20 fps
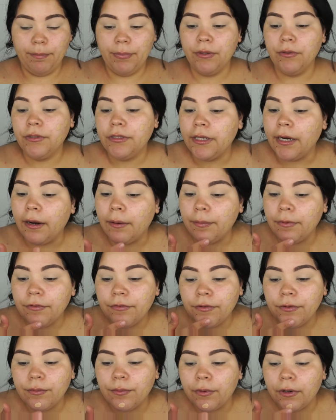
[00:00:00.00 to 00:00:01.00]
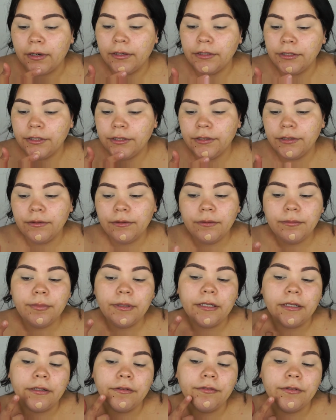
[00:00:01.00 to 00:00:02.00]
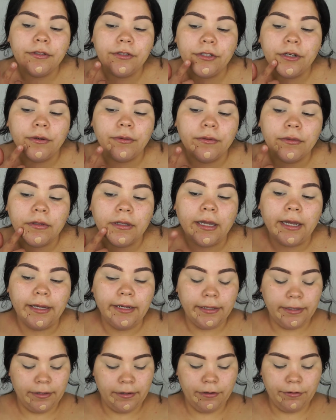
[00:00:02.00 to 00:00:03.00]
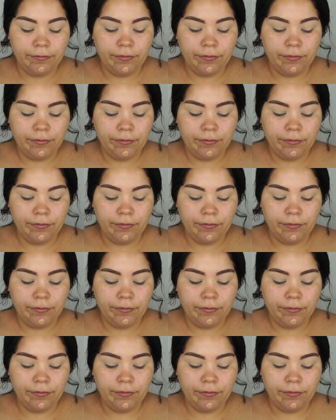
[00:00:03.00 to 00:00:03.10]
build it up if you want to, but if you don't like